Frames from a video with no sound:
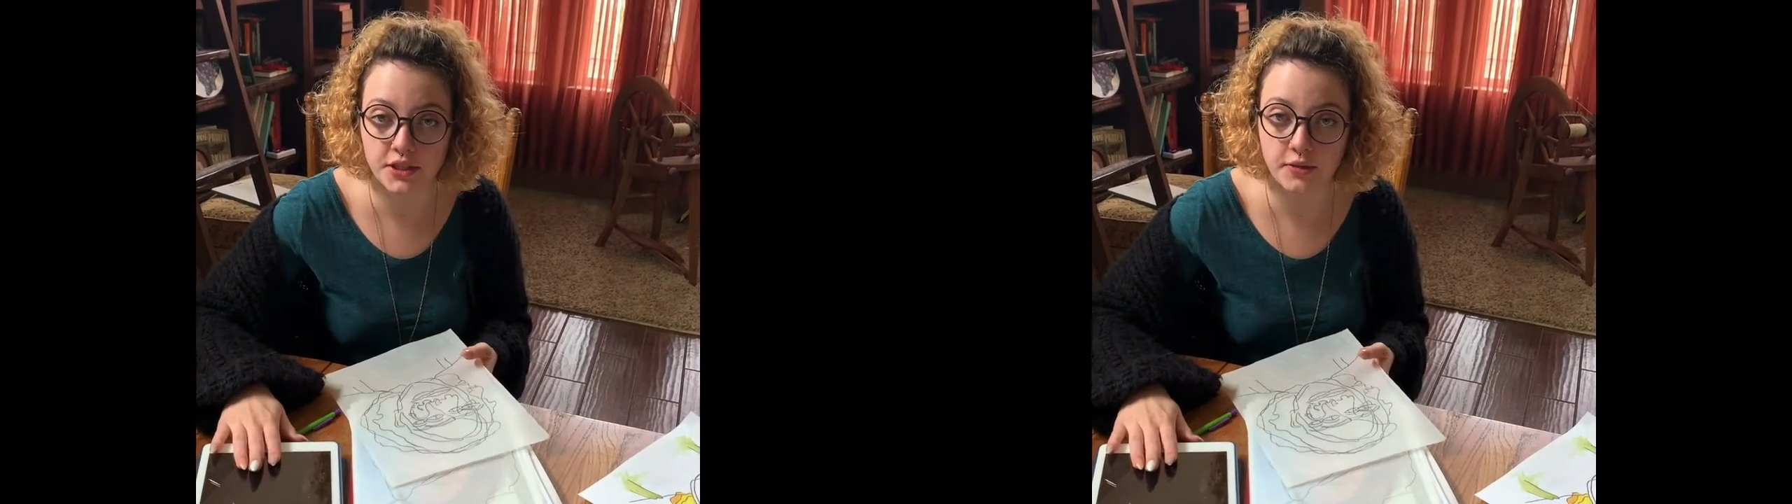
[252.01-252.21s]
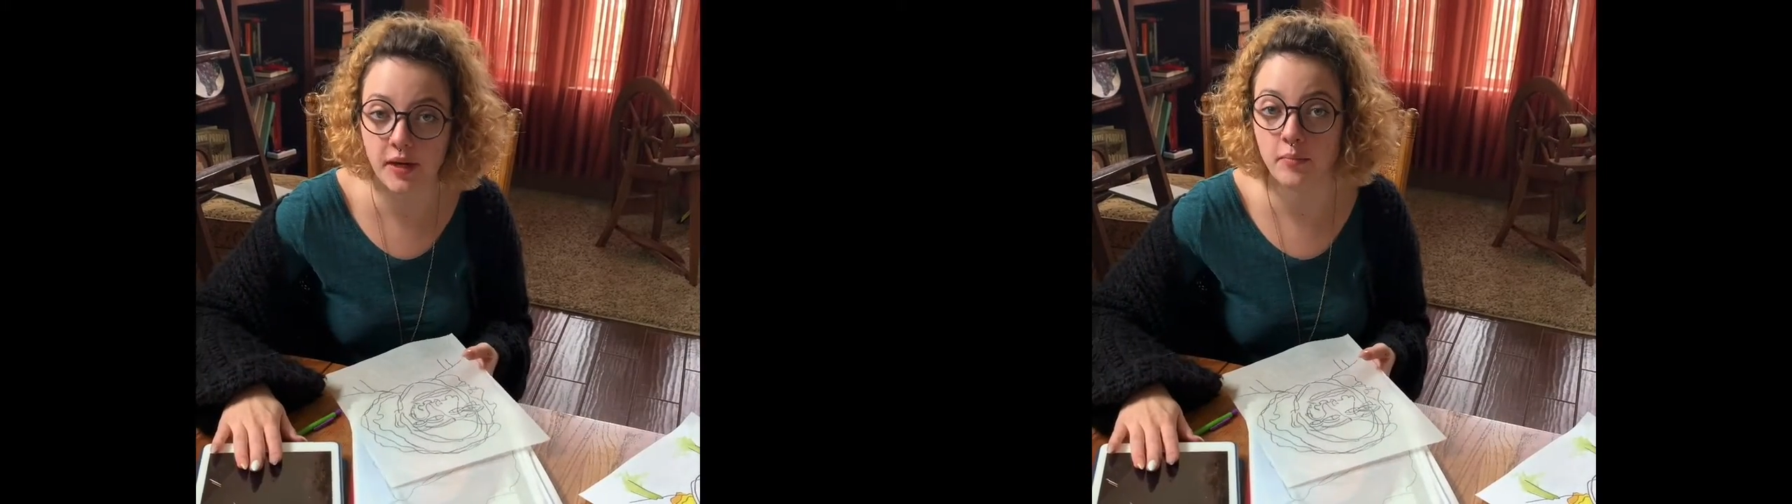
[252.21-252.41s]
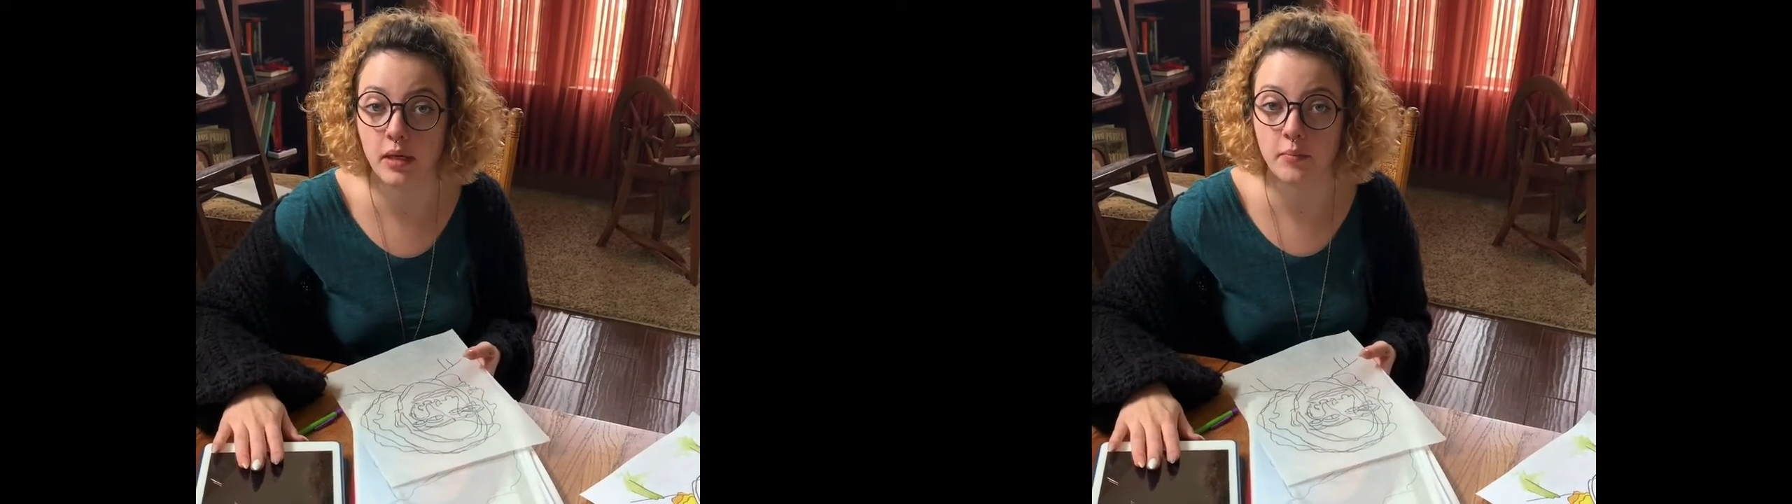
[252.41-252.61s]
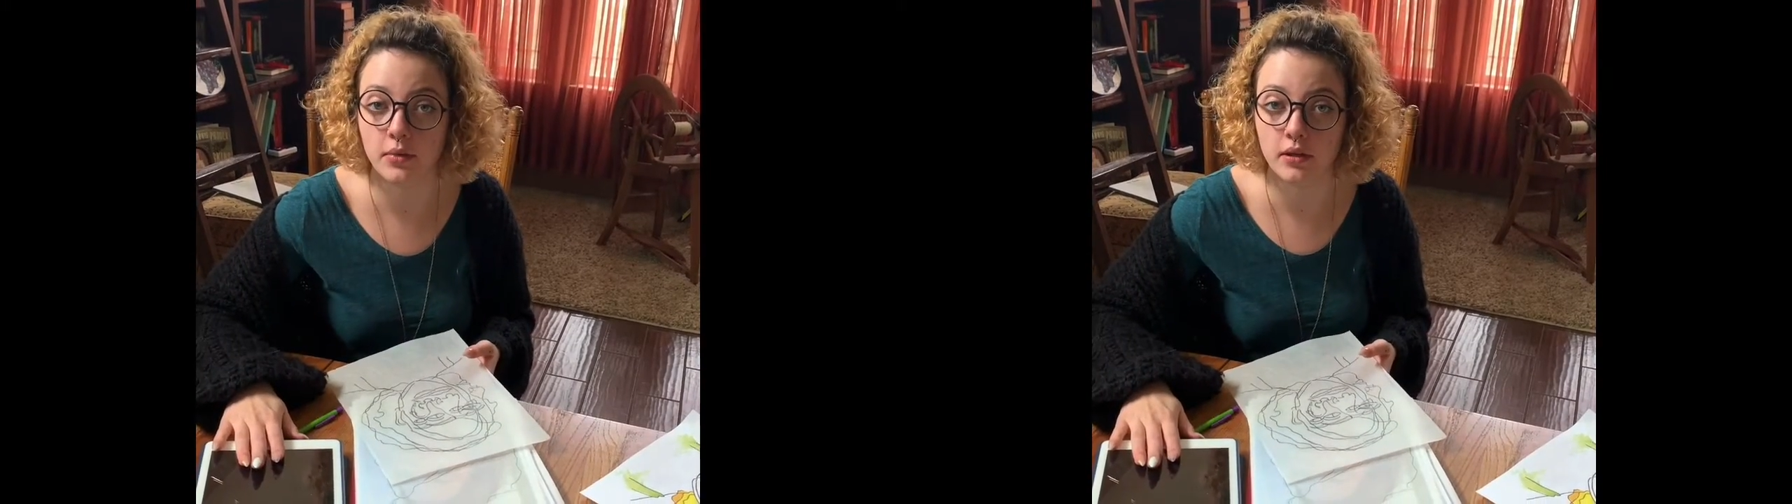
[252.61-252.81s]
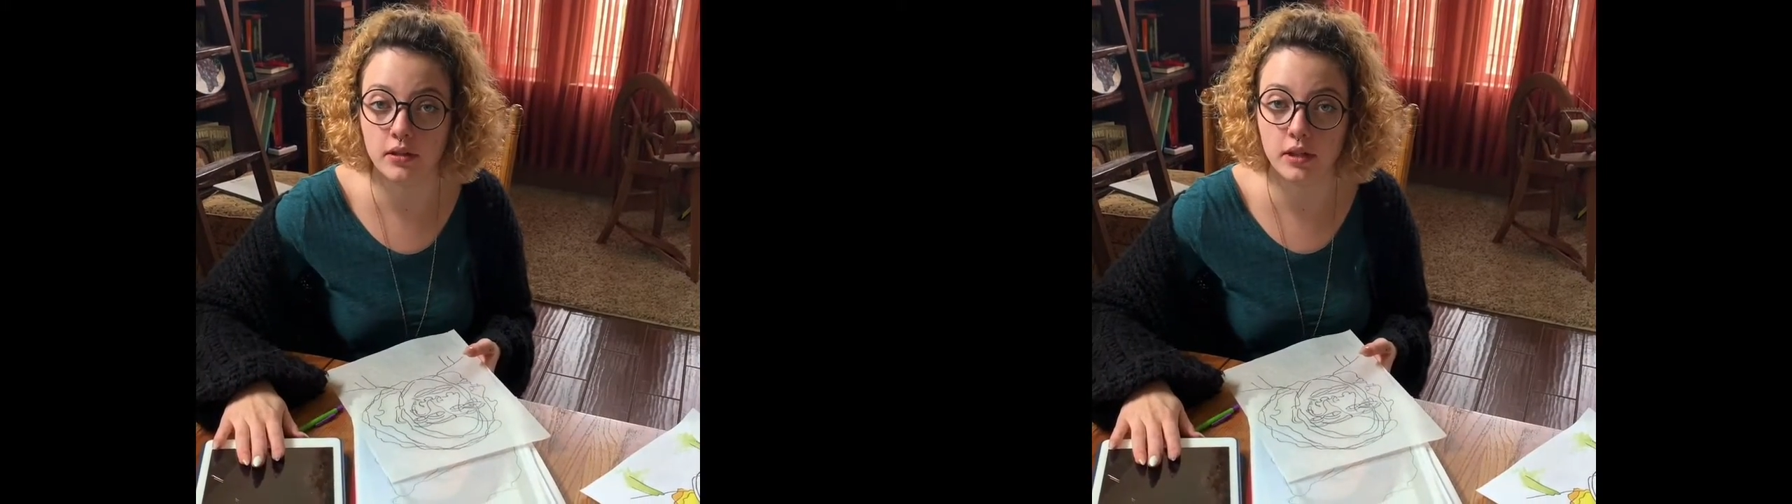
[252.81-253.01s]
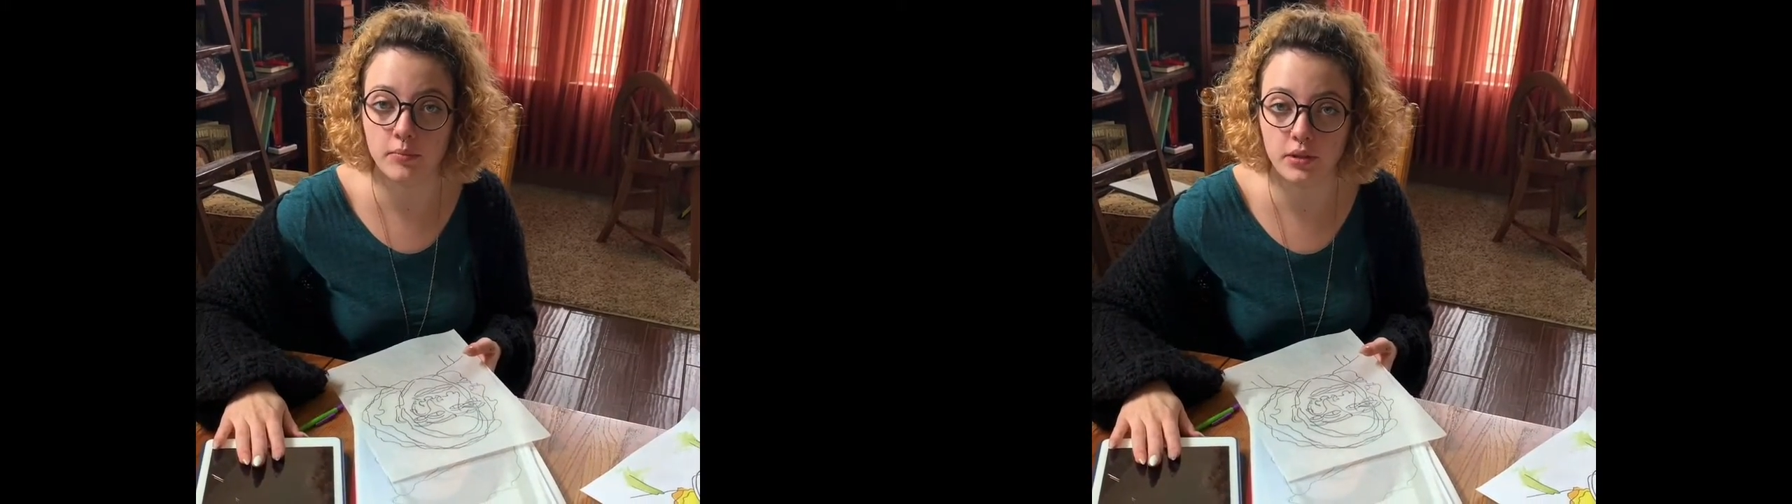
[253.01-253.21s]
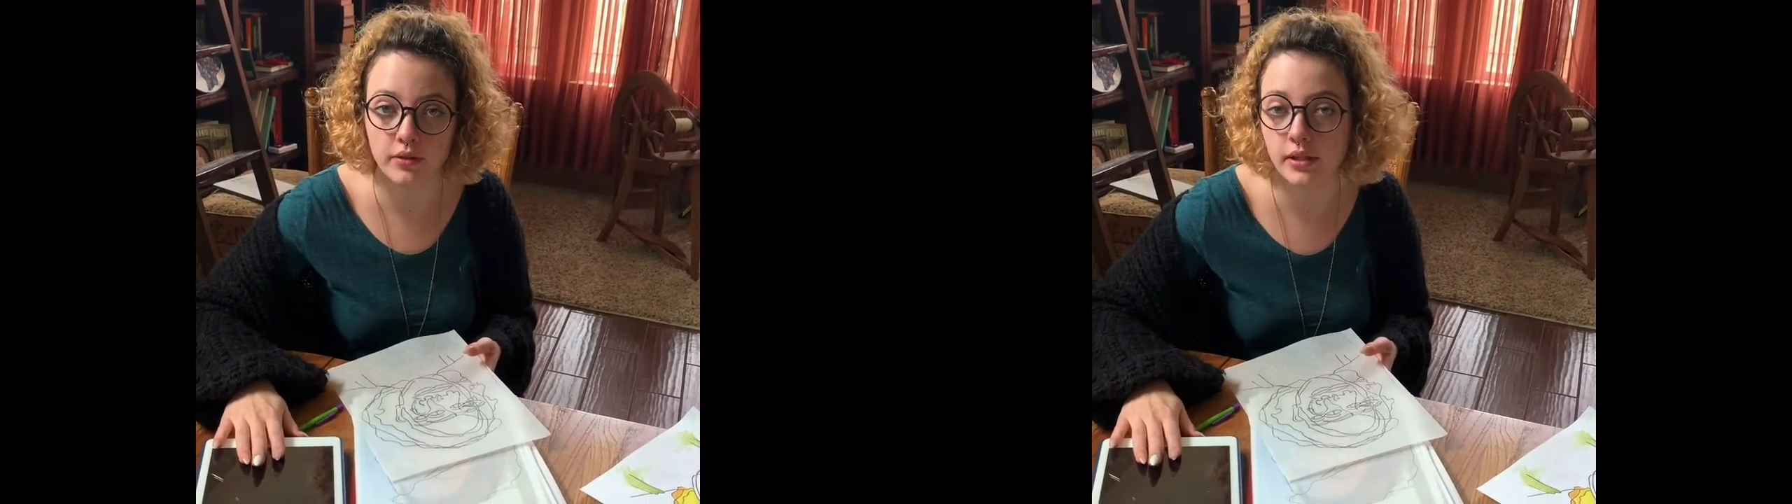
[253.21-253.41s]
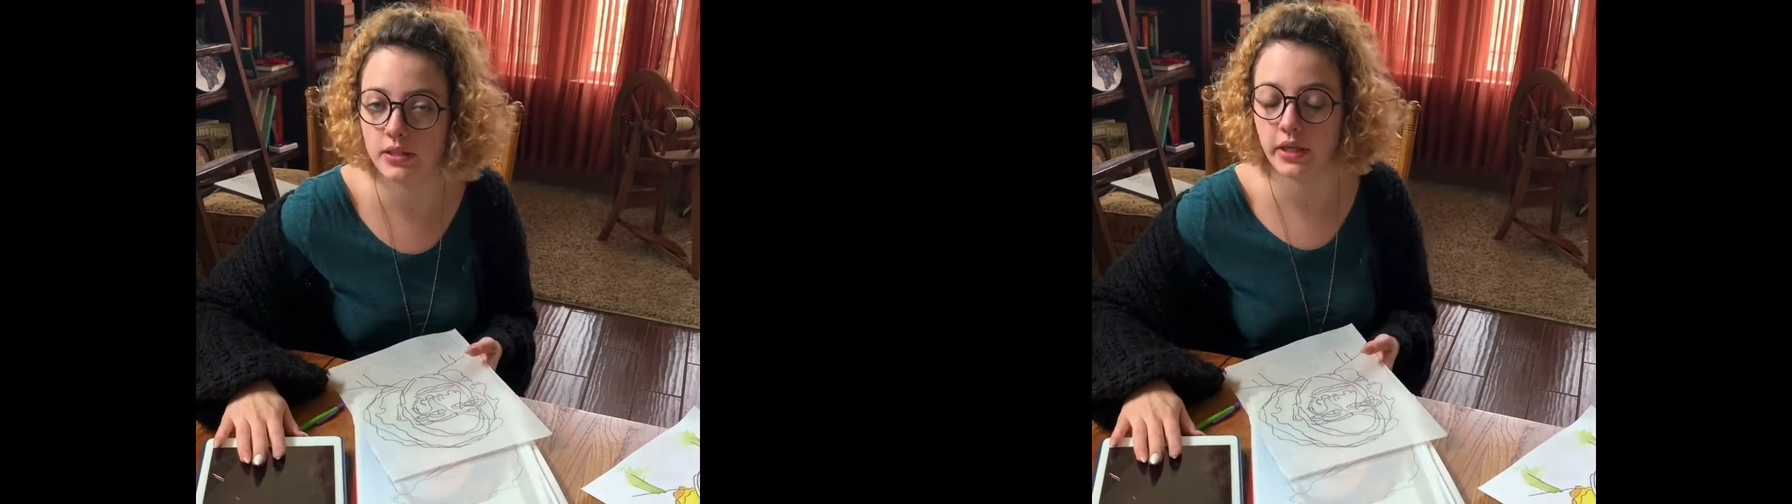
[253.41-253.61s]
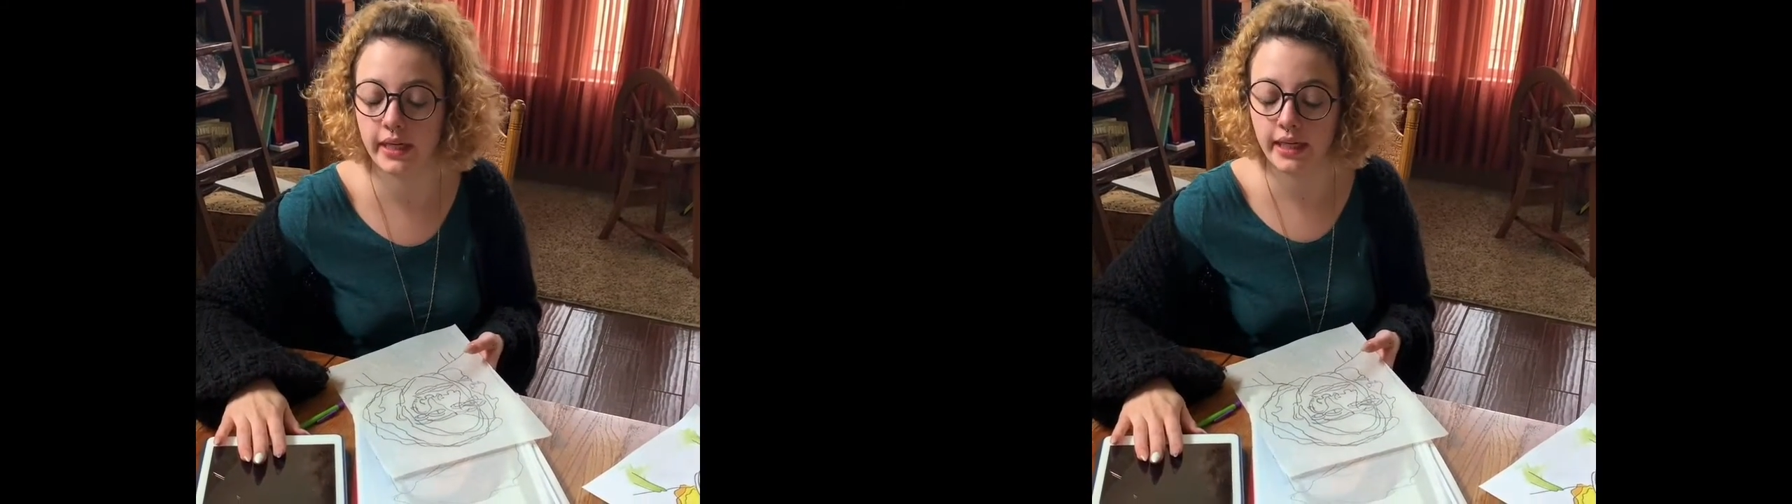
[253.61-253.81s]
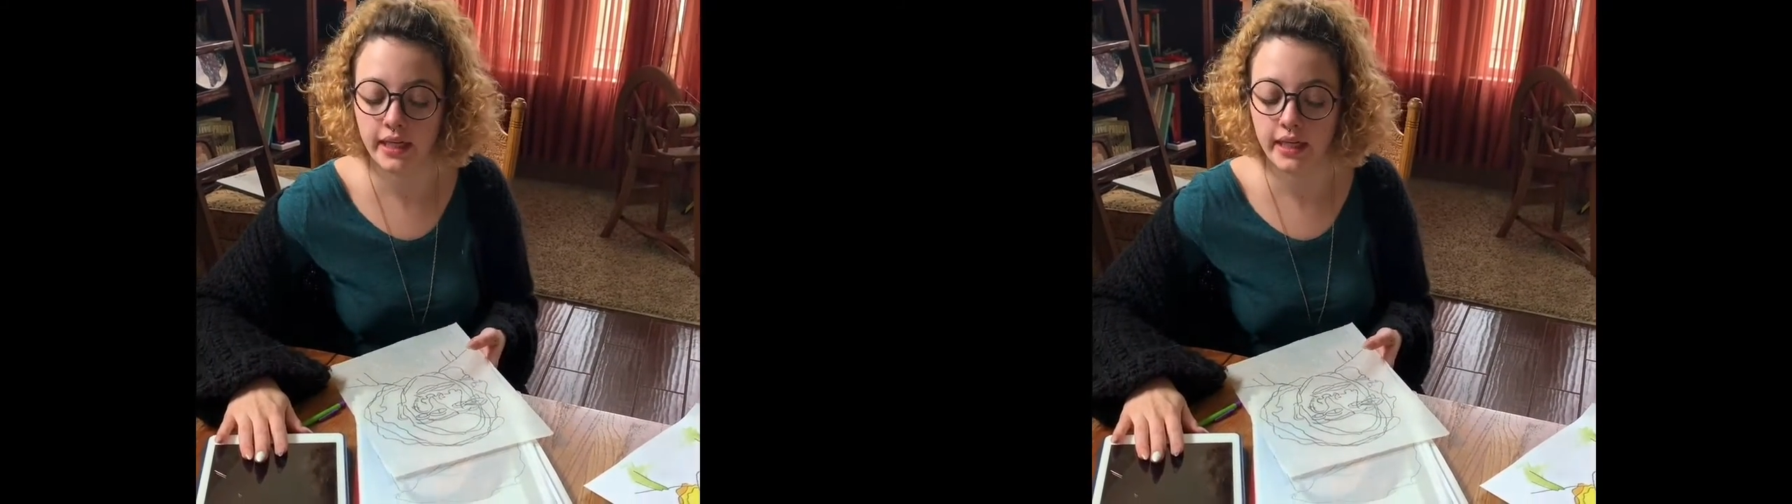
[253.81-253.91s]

your white paper on the computer screen.